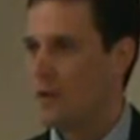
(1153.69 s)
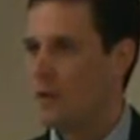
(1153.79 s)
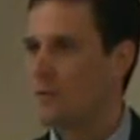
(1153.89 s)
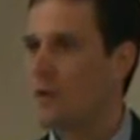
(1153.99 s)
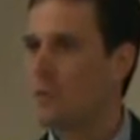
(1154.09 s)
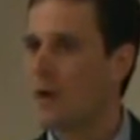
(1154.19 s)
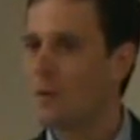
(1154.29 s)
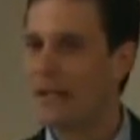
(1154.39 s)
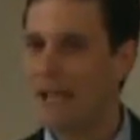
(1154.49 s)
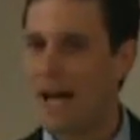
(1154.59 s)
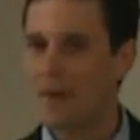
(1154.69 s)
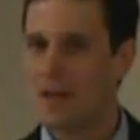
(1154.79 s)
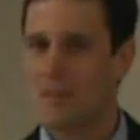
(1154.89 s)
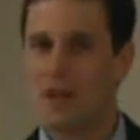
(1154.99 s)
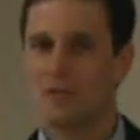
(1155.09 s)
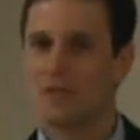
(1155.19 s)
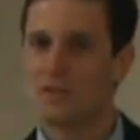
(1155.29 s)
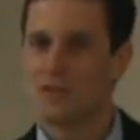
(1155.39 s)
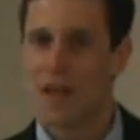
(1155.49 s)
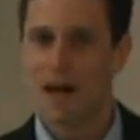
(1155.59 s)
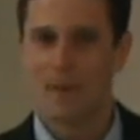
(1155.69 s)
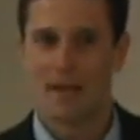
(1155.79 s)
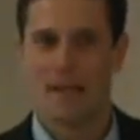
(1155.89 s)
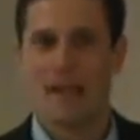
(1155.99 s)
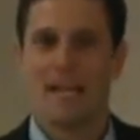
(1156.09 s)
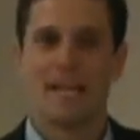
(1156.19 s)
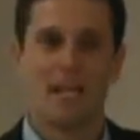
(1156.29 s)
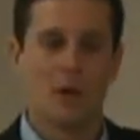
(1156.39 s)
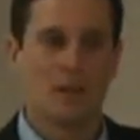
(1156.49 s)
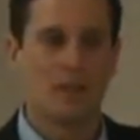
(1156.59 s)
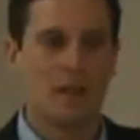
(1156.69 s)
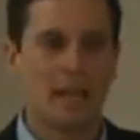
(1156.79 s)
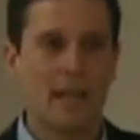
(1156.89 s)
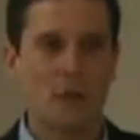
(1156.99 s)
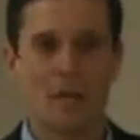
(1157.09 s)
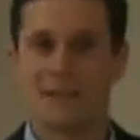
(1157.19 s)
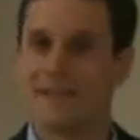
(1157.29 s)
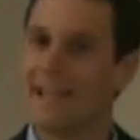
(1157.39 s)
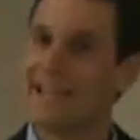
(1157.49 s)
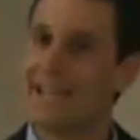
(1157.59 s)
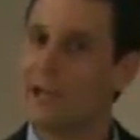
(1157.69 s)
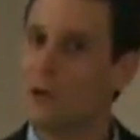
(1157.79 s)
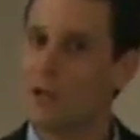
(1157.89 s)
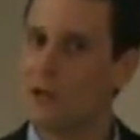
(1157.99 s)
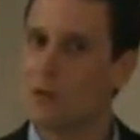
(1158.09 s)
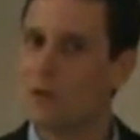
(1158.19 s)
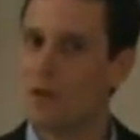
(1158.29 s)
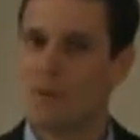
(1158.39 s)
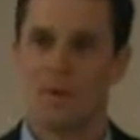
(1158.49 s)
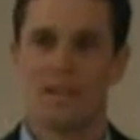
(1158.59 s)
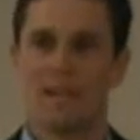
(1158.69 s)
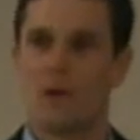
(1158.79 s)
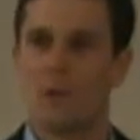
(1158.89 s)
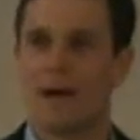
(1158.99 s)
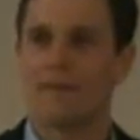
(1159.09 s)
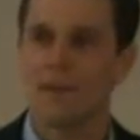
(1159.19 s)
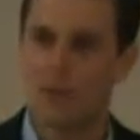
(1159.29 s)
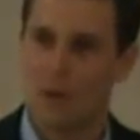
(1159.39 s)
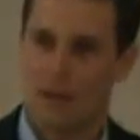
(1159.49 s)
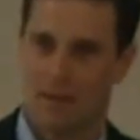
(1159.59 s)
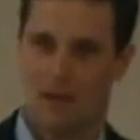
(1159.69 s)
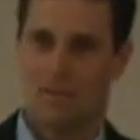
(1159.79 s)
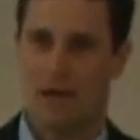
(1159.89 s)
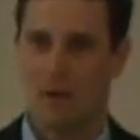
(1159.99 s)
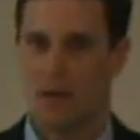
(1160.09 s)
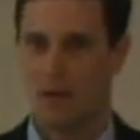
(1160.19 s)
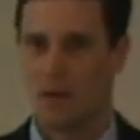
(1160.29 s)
It's called public comment because it's just comment. And a hearing is called a hearing because they can hear you, but they don't have to do anything about it.